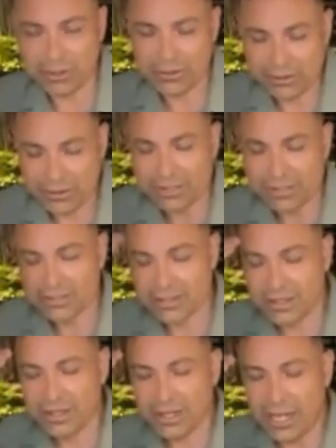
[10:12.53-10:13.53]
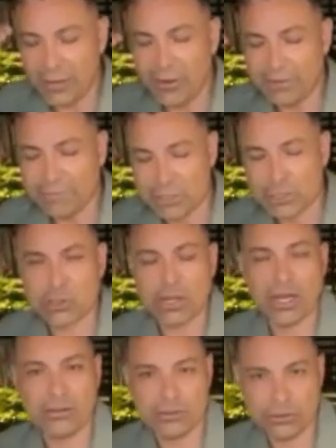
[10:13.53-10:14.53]
I think that's how I
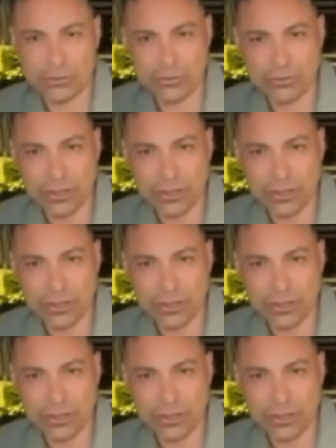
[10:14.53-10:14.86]
visualize you.